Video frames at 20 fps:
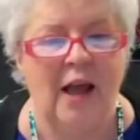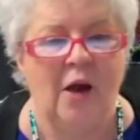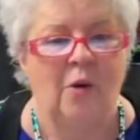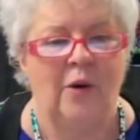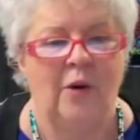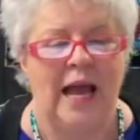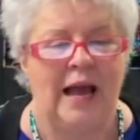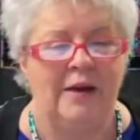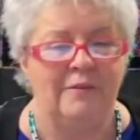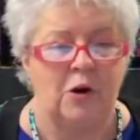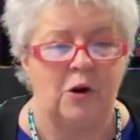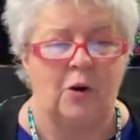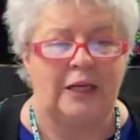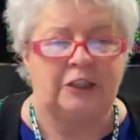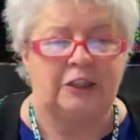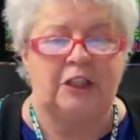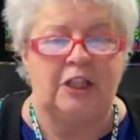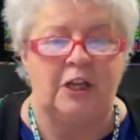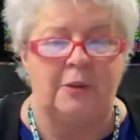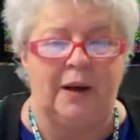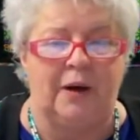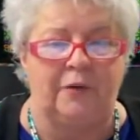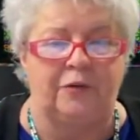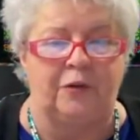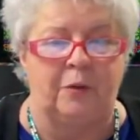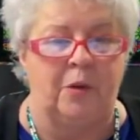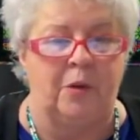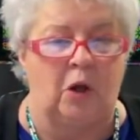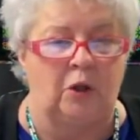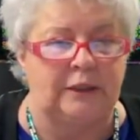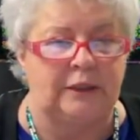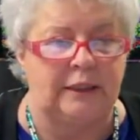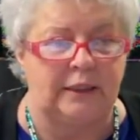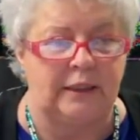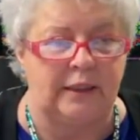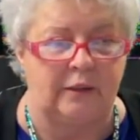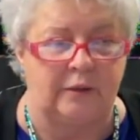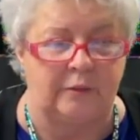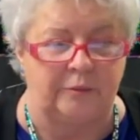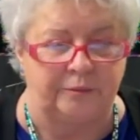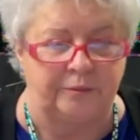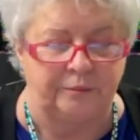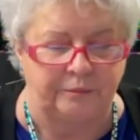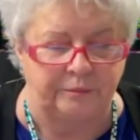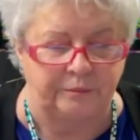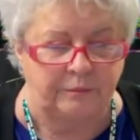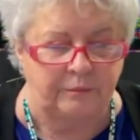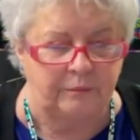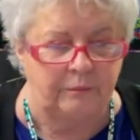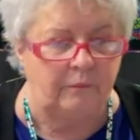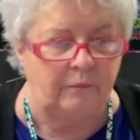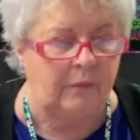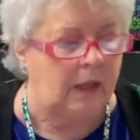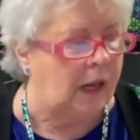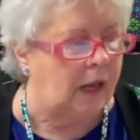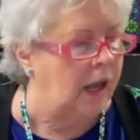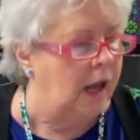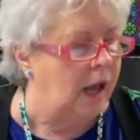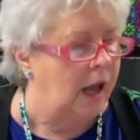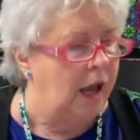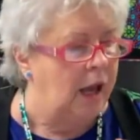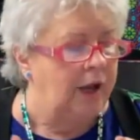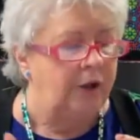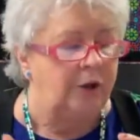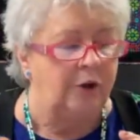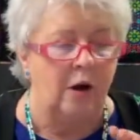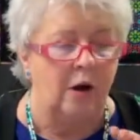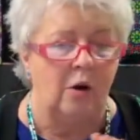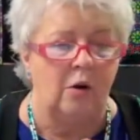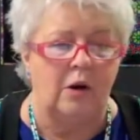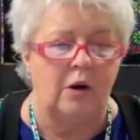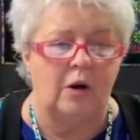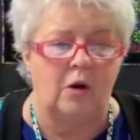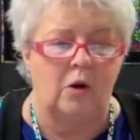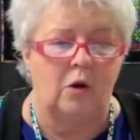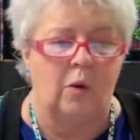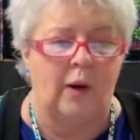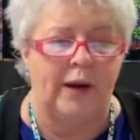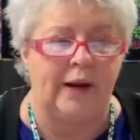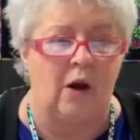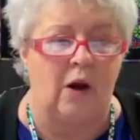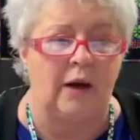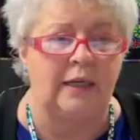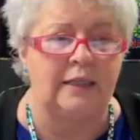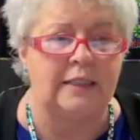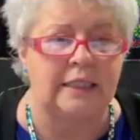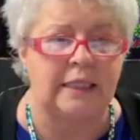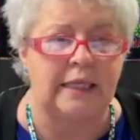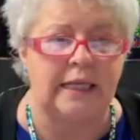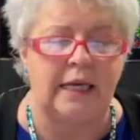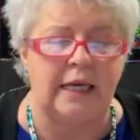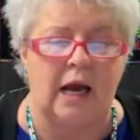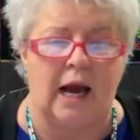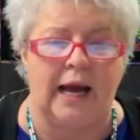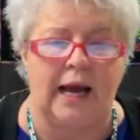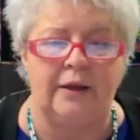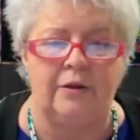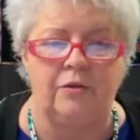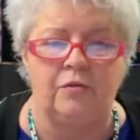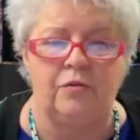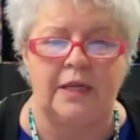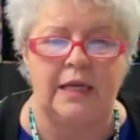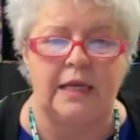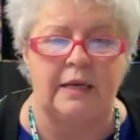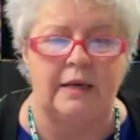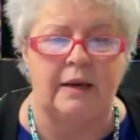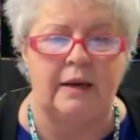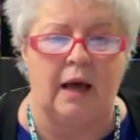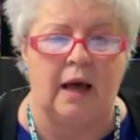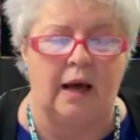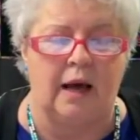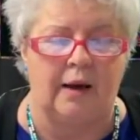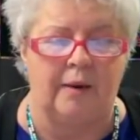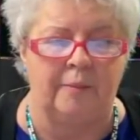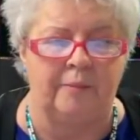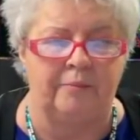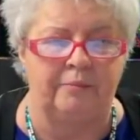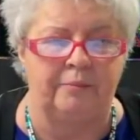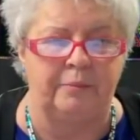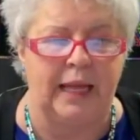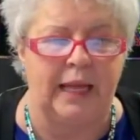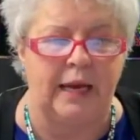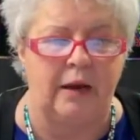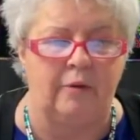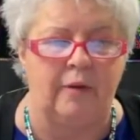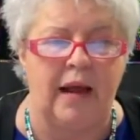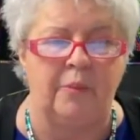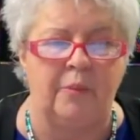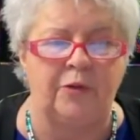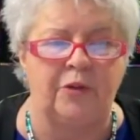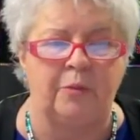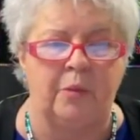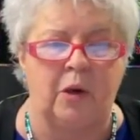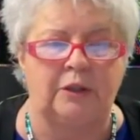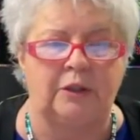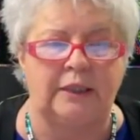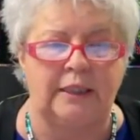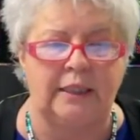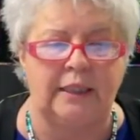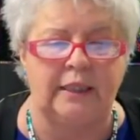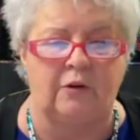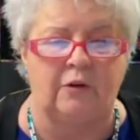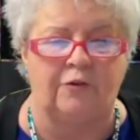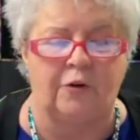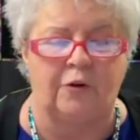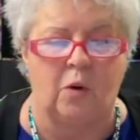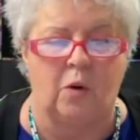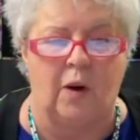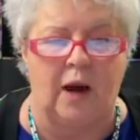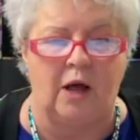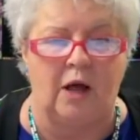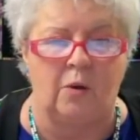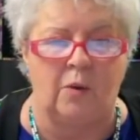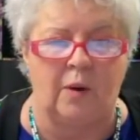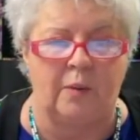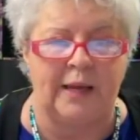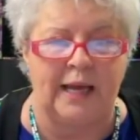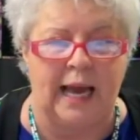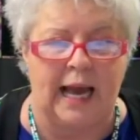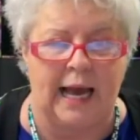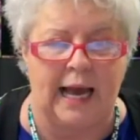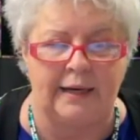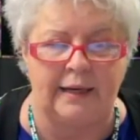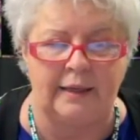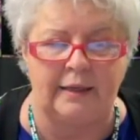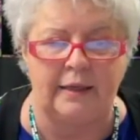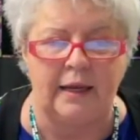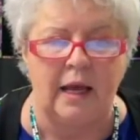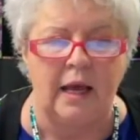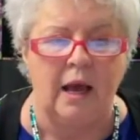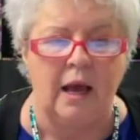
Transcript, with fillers: We have a question about the multi-needle. You know, quite honestly, I did um, play around with the multi-needle for a while when we had it.